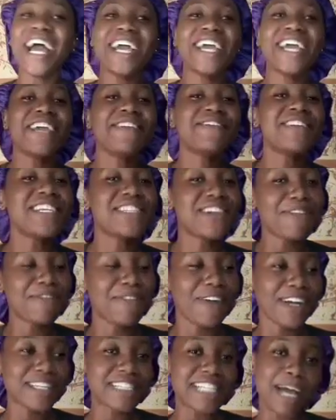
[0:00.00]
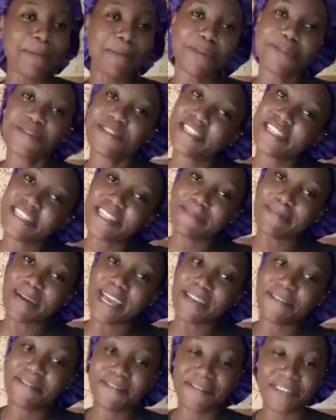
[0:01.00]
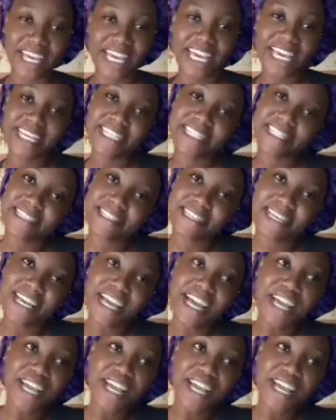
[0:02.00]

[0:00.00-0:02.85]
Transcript: If this is your first time of seeing my face,